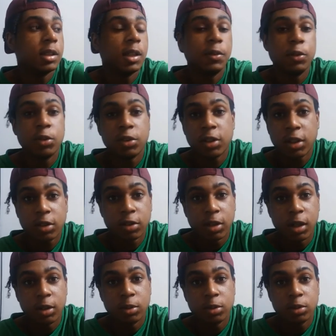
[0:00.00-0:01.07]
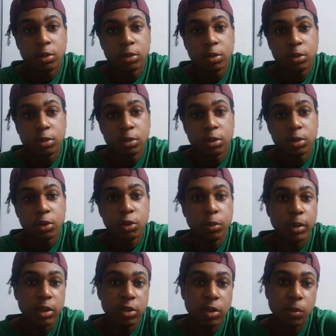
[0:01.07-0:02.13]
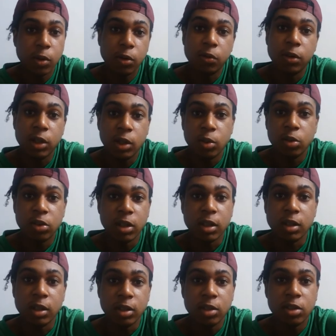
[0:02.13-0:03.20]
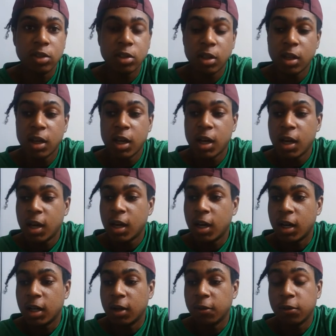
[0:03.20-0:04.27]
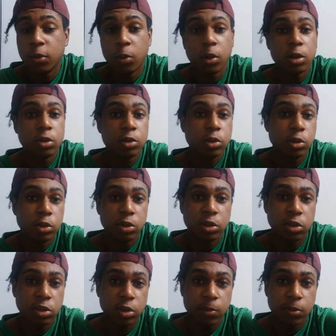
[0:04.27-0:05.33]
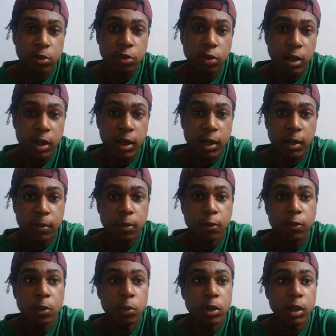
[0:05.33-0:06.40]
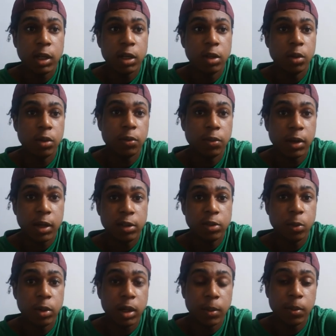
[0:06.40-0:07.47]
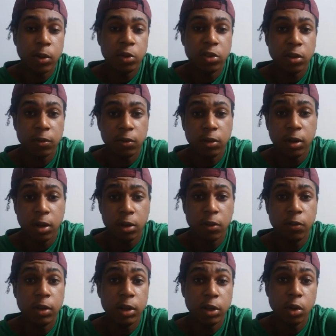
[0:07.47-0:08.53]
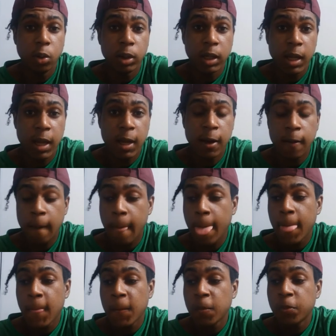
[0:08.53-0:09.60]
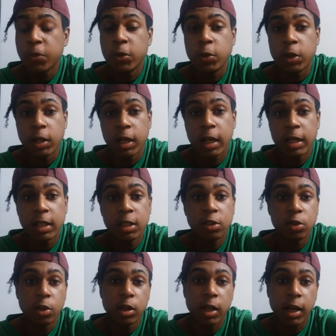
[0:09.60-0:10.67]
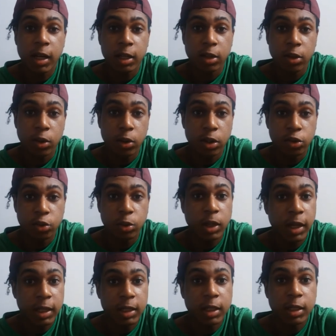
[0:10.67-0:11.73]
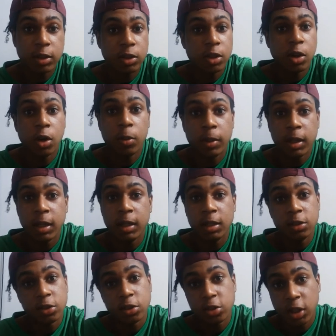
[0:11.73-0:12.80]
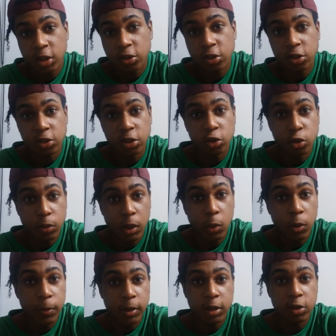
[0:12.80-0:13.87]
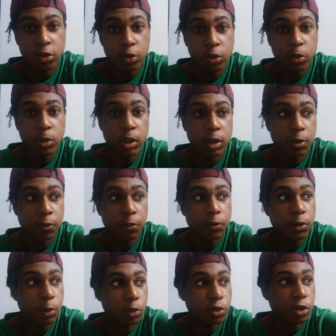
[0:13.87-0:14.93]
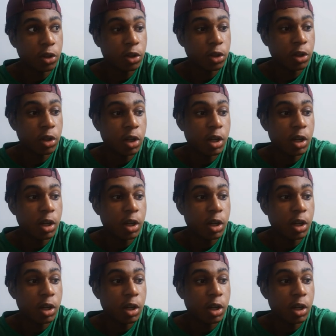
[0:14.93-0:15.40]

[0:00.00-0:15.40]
if you stick around, you may see more videos like this. If you want to, you could subscribe. If you want to get notified to when I post another video again, you could like it so that I can know that you like it. Comment any suggestions that you might want me to do in the future,